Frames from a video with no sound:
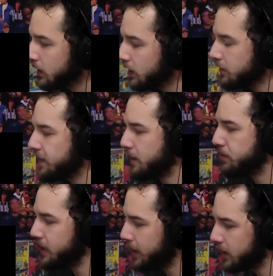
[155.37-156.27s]
I love that
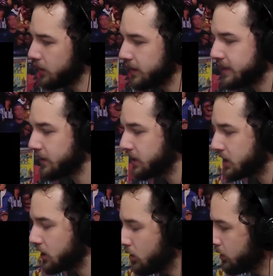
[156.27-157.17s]
piano. That sounds
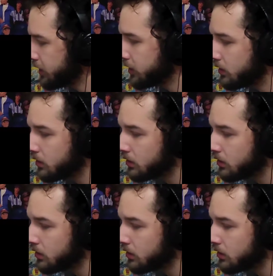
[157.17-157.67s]
so good.